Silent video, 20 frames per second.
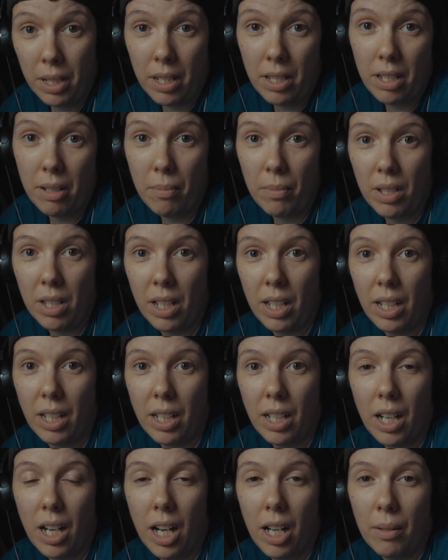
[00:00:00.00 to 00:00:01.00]
seems like
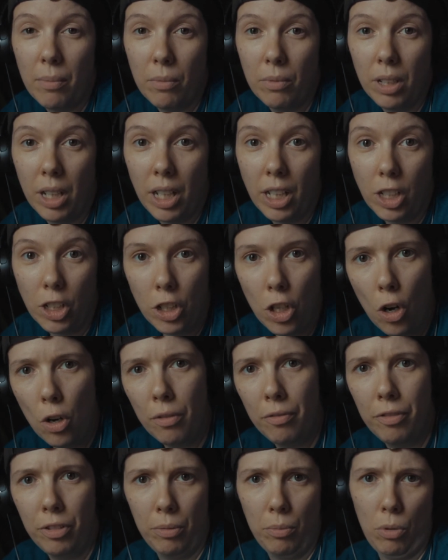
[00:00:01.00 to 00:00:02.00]
I'm like, go
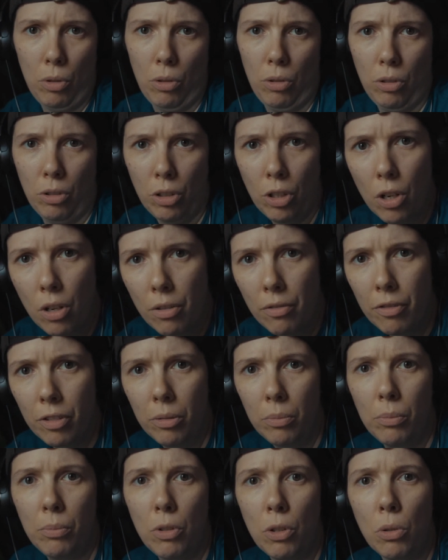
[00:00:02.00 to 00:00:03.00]
to film school, go to
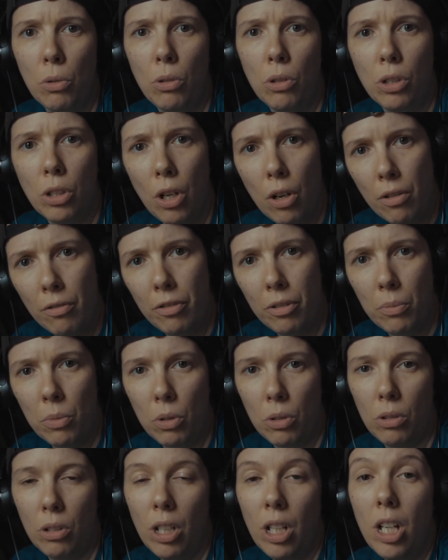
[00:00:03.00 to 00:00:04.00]
film school, go to film
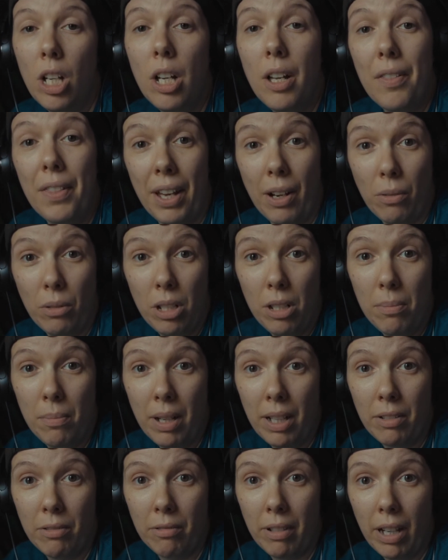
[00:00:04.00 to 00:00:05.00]
school. That was
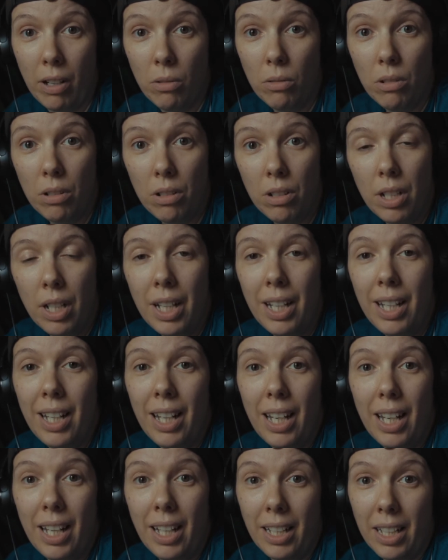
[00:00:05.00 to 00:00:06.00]
my route.
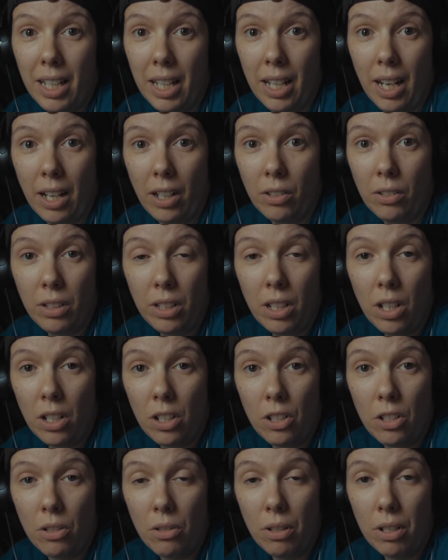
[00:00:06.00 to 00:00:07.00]
And again, I only got
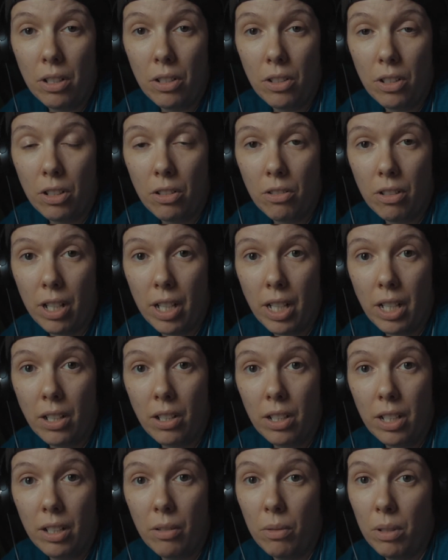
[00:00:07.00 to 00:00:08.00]
a 2-year degree.
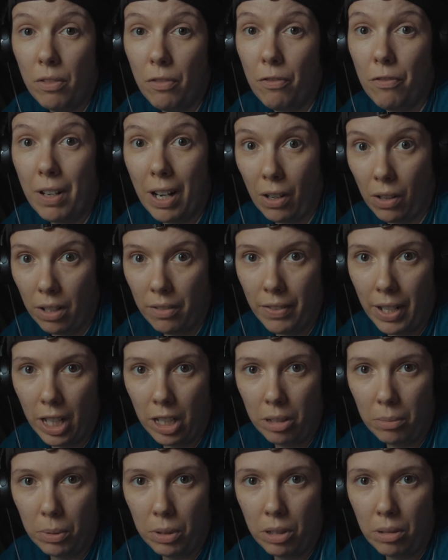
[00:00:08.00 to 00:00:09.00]
It was very
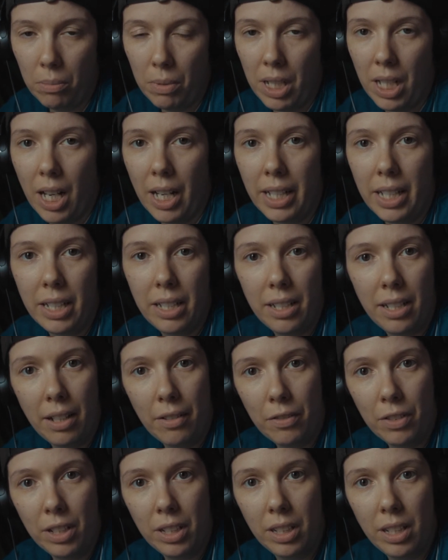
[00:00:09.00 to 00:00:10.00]
valuable to me. I can
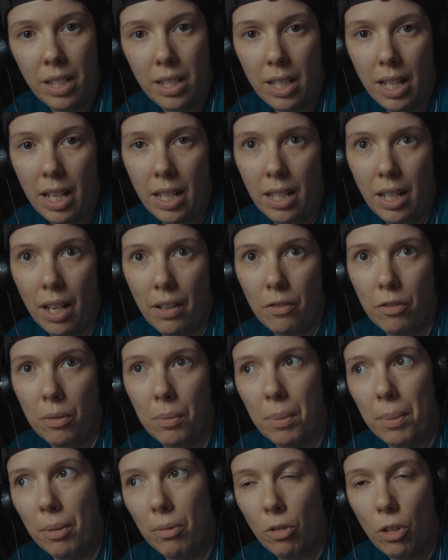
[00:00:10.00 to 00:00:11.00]
definitely say that
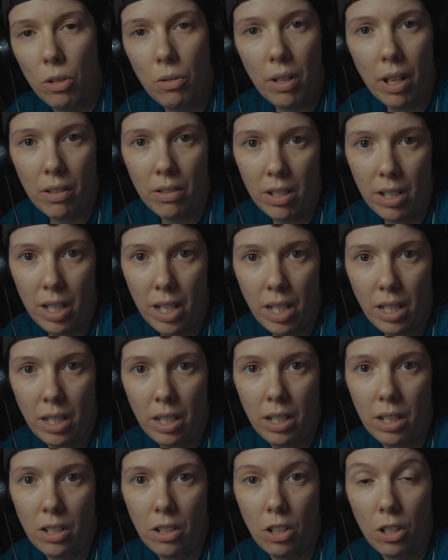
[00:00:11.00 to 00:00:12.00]
from about 2008
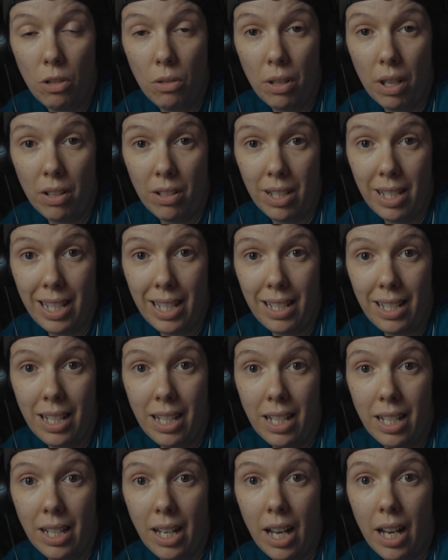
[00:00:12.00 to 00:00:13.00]
to 2018,